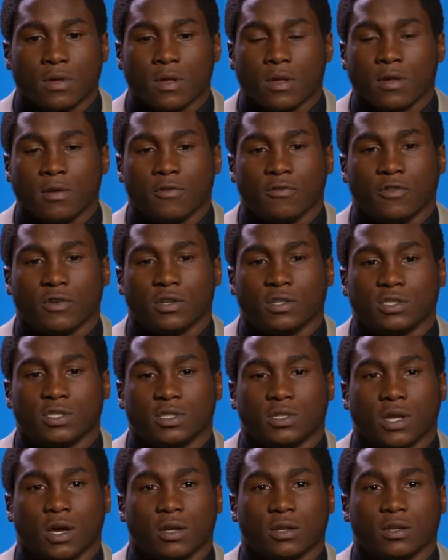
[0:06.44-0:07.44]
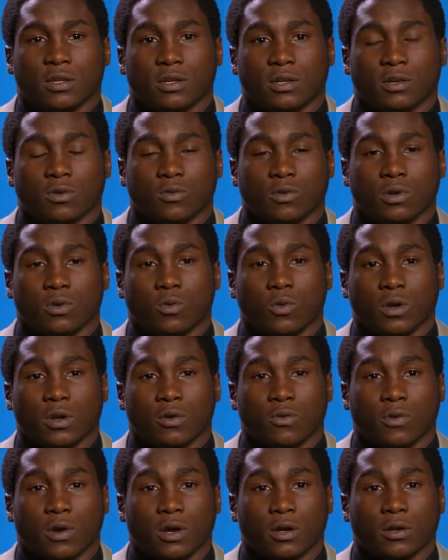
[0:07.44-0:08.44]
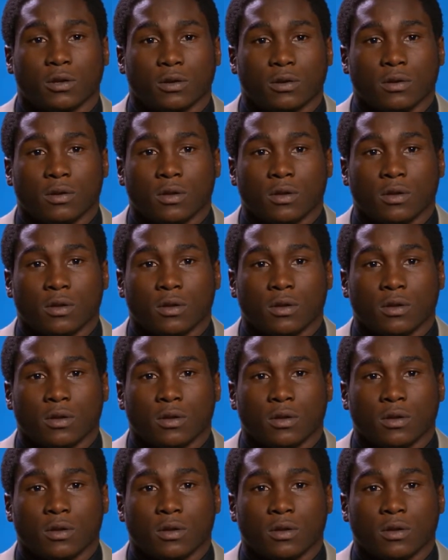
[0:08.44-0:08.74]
finishing out the year with a winning record.